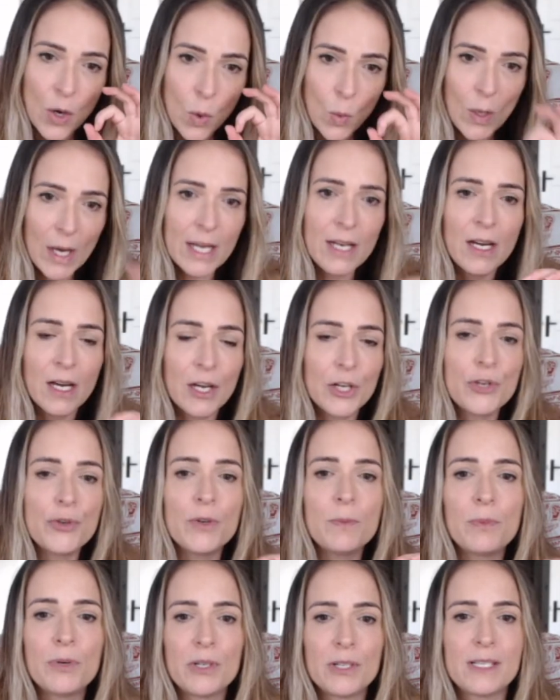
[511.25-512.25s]

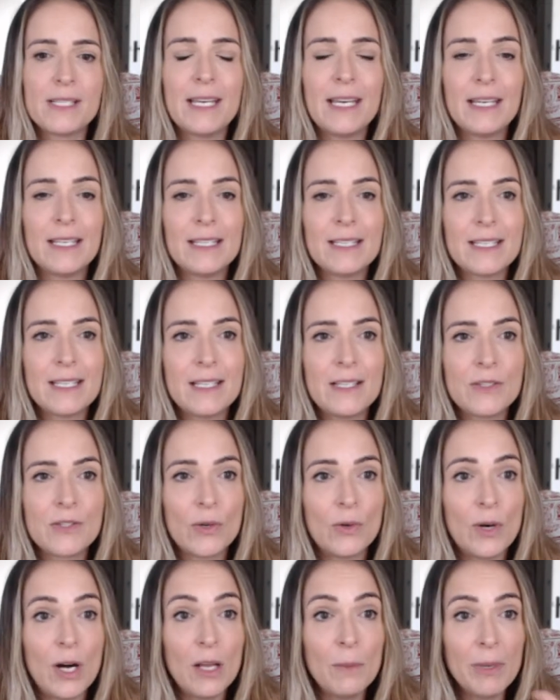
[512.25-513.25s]
100%.
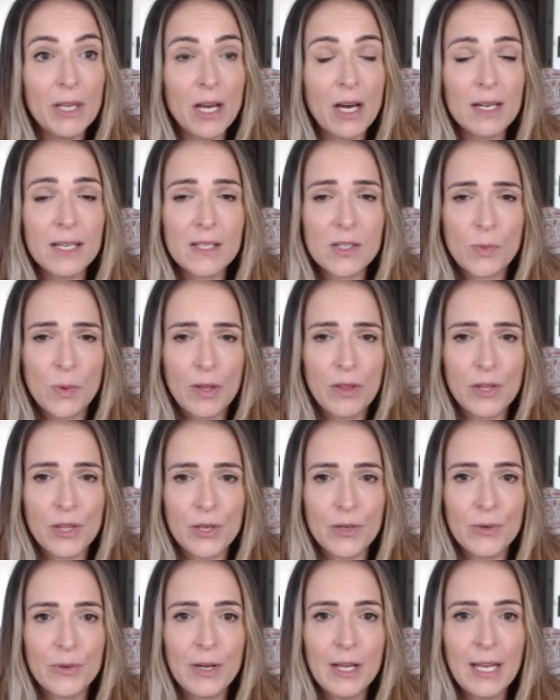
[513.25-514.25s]
So I'll be honest with
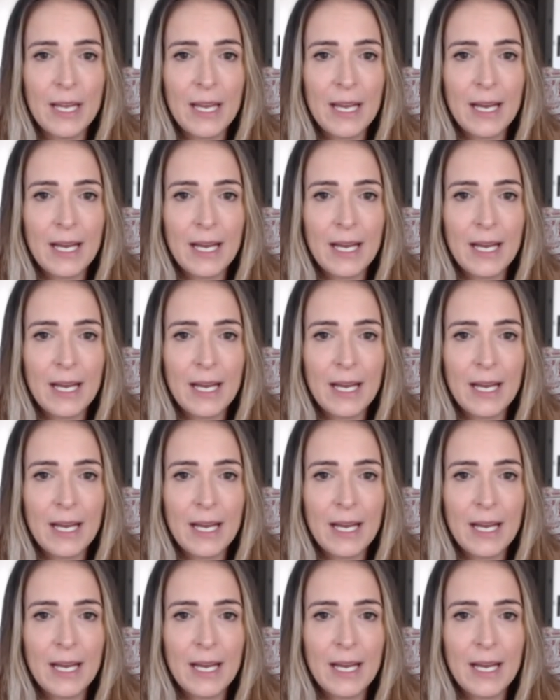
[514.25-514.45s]
you.